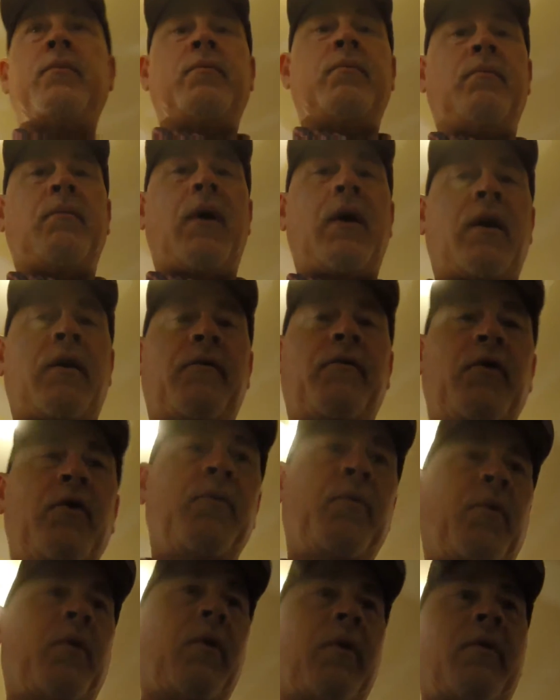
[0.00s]
make a few
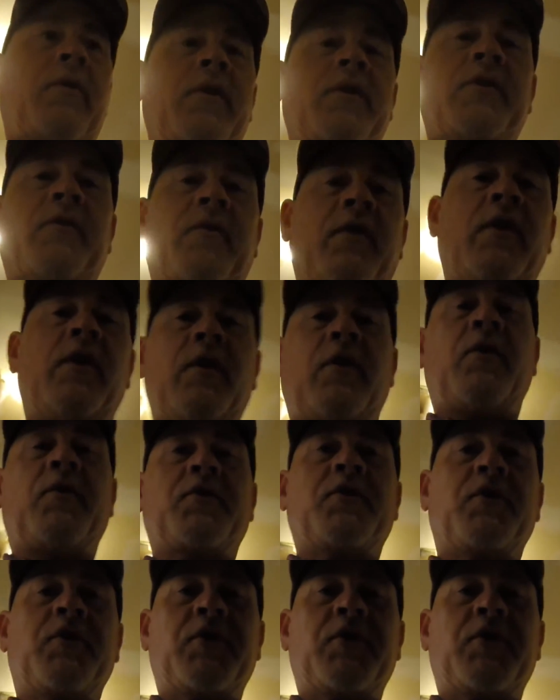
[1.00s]
more of these videos and